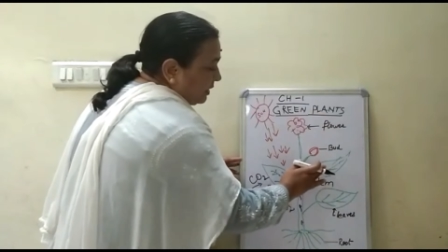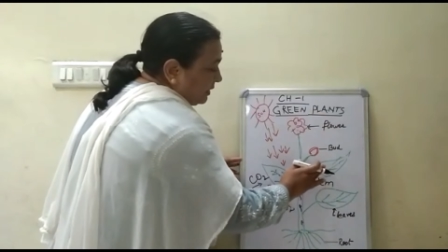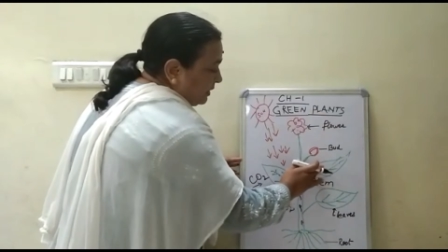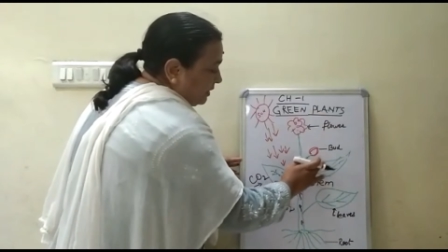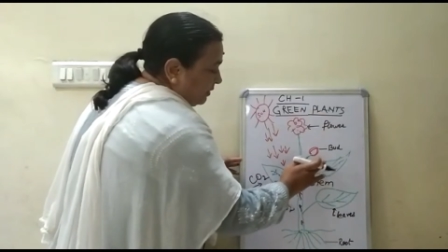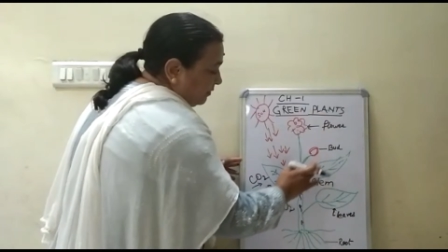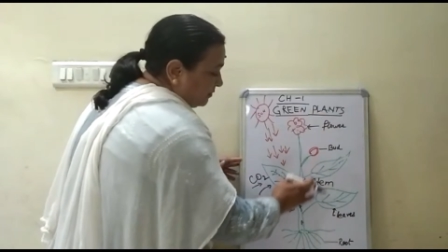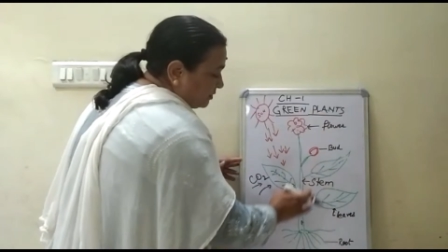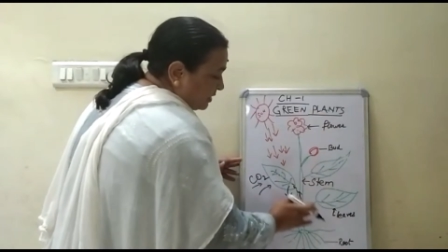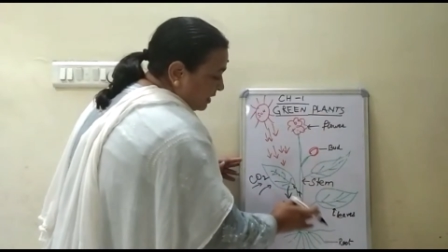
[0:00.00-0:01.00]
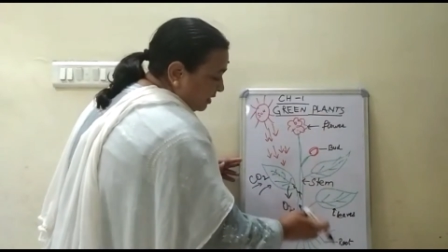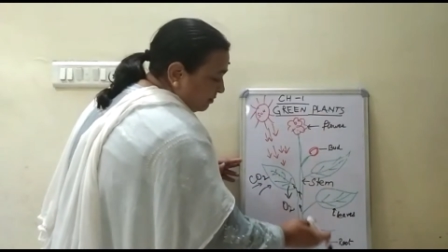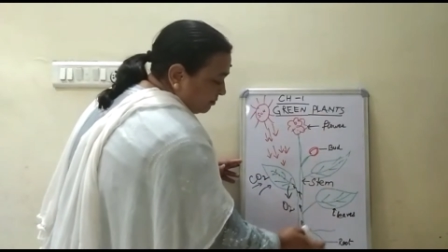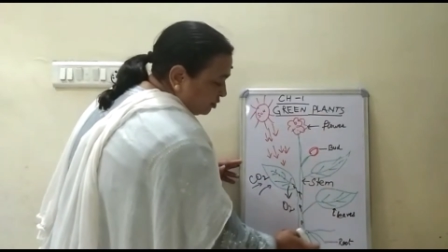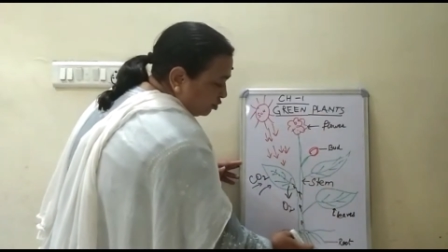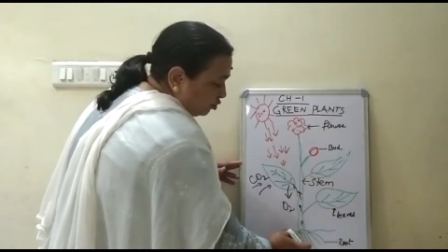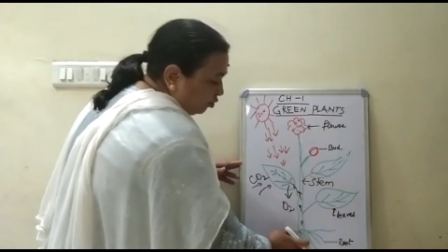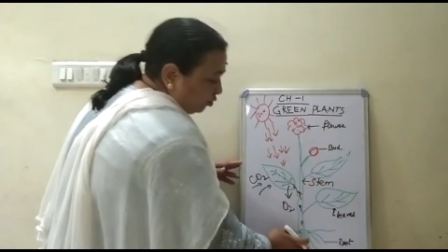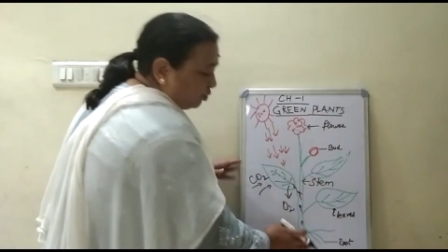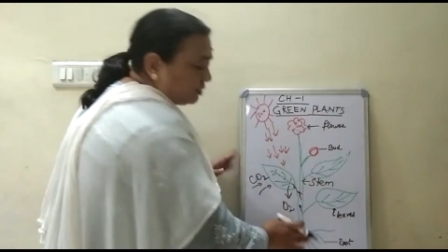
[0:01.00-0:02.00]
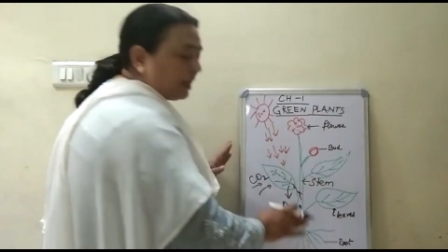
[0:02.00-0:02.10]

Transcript: leaves, stems, root,